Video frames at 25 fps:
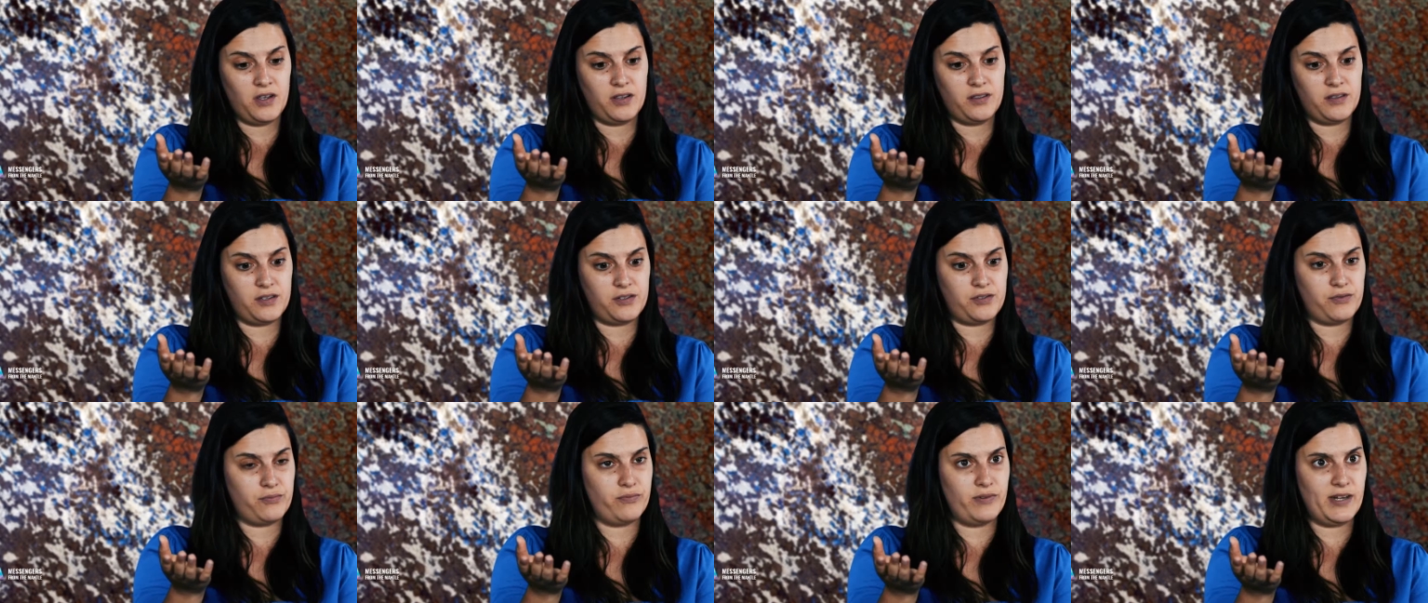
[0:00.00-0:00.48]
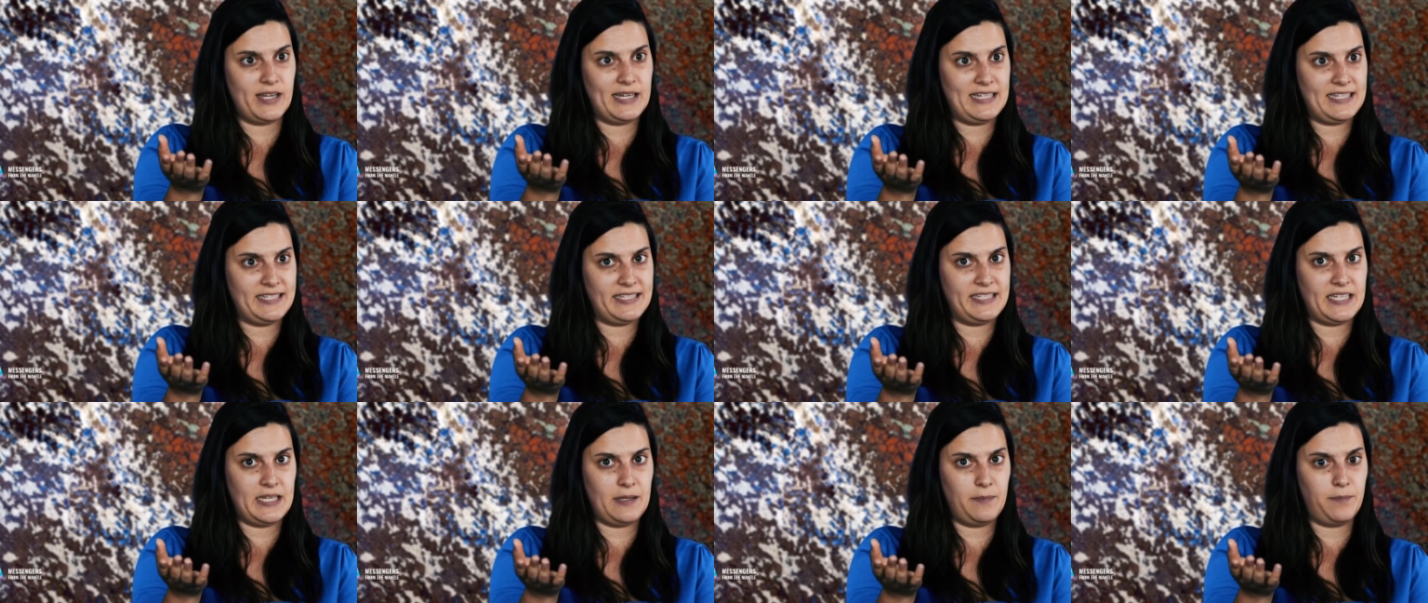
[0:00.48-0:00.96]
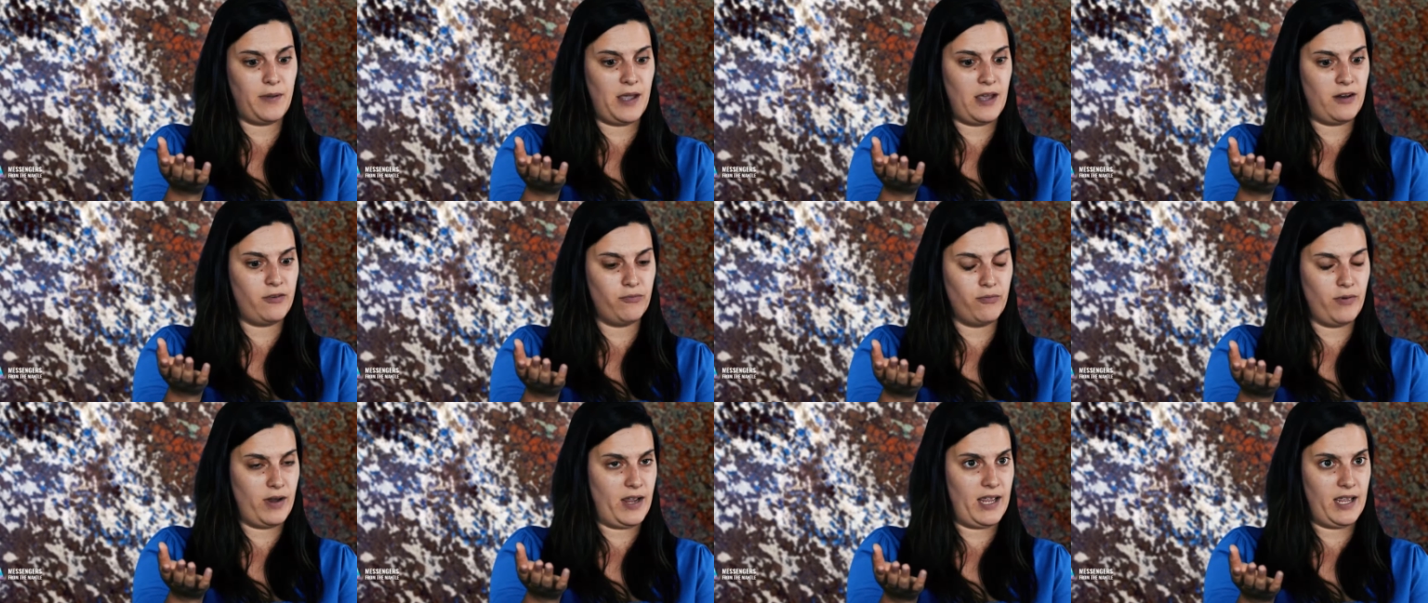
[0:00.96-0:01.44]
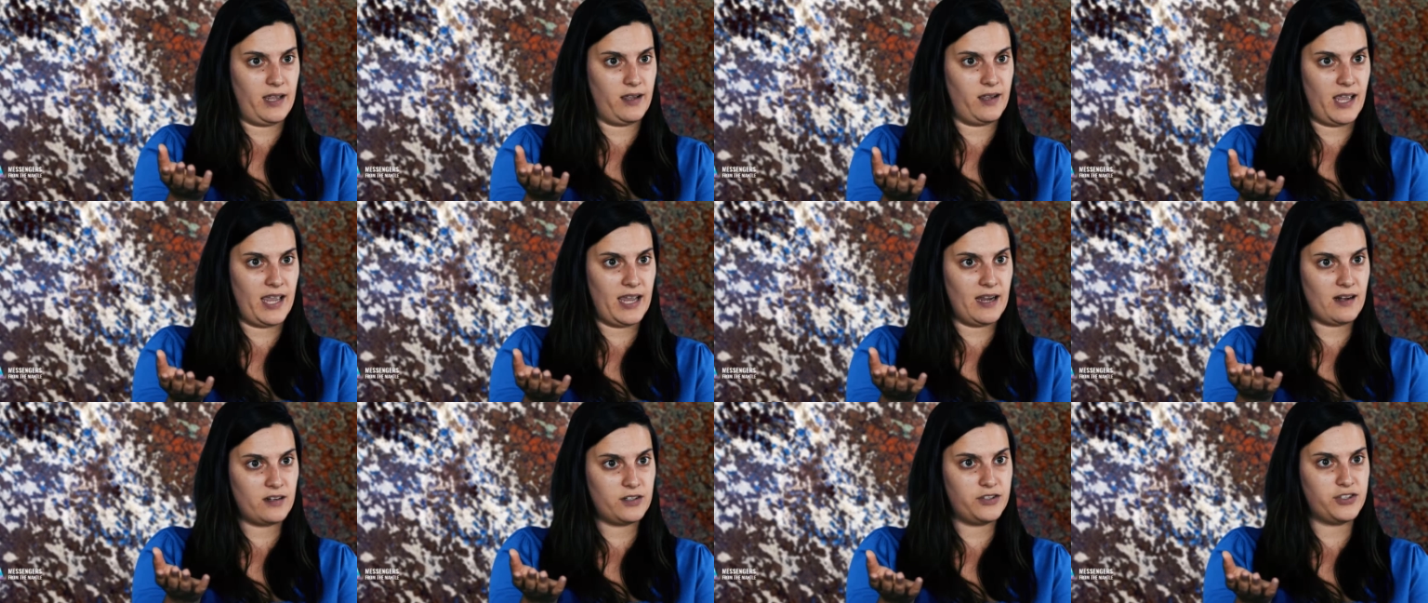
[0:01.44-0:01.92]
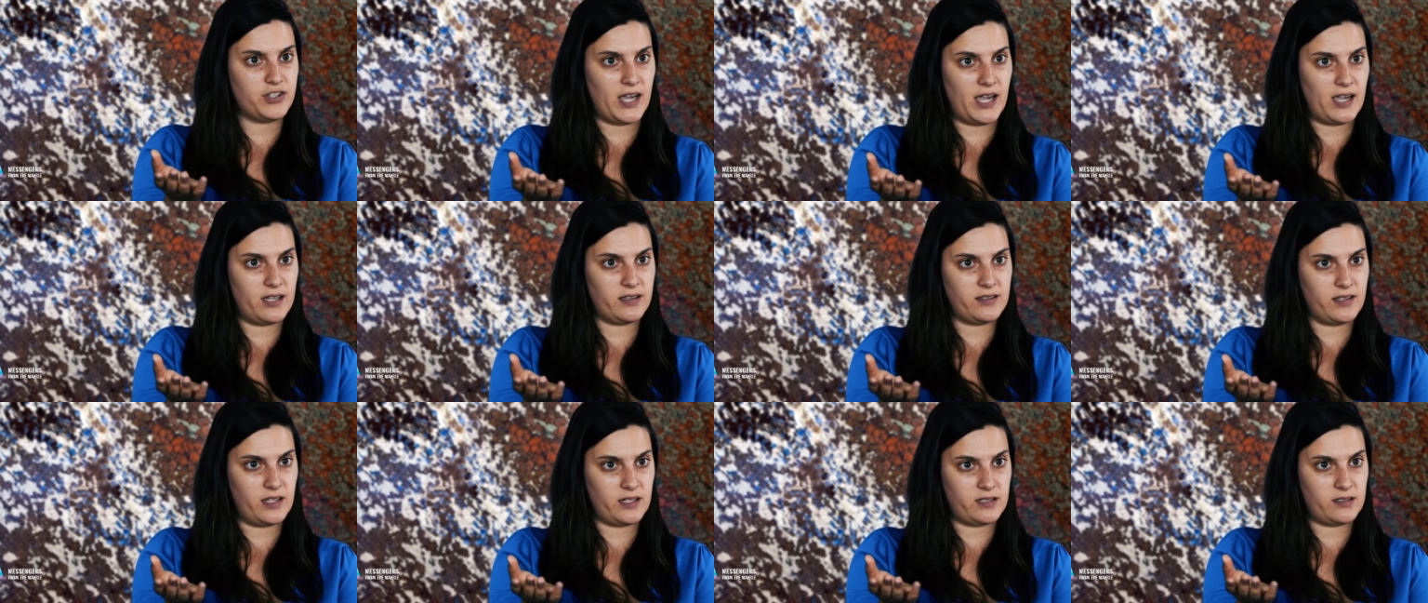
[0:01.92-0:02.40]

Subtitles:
this really deep and rare eclogite